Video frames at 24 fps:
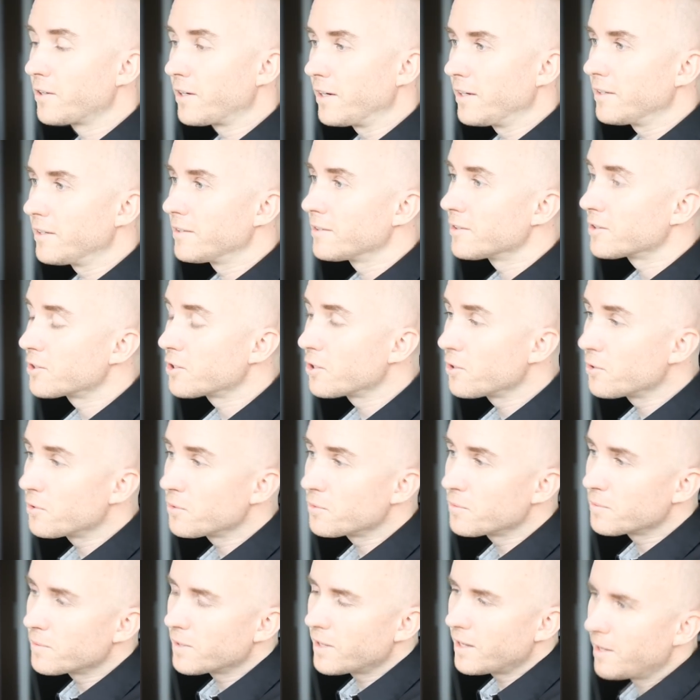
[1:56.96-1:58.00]
Okay,
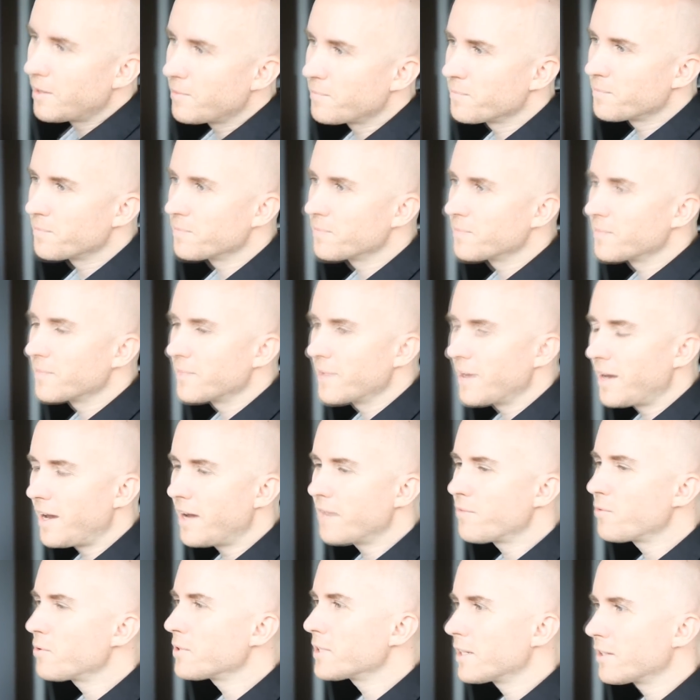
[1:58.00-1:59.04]
so
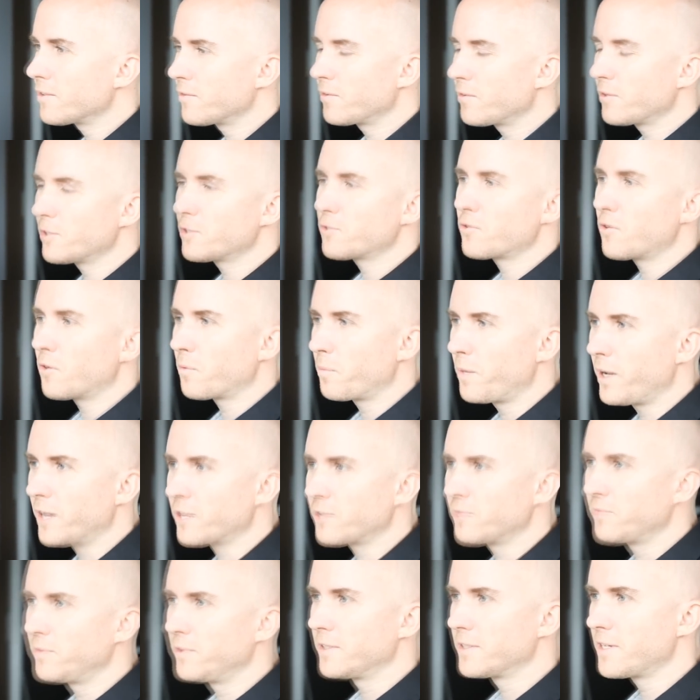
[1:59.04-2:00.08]
I've always had a very strong
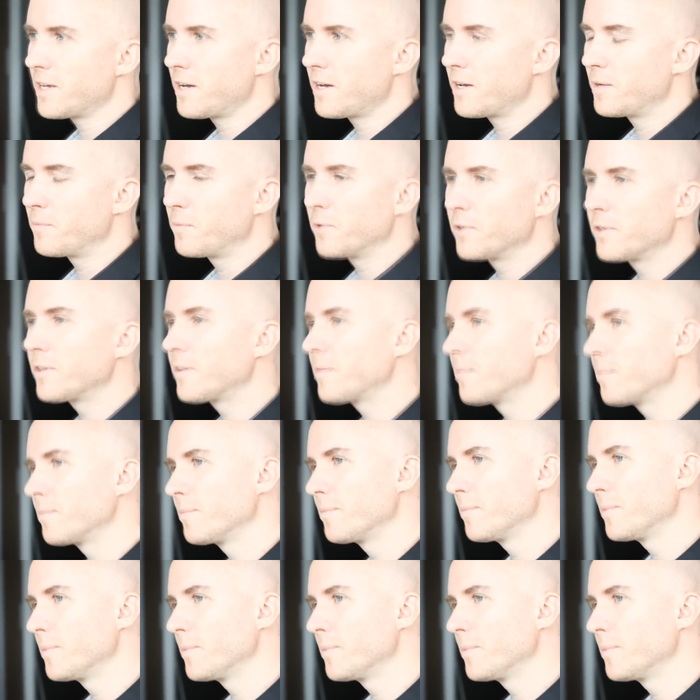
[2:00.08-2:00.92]
passion for design, but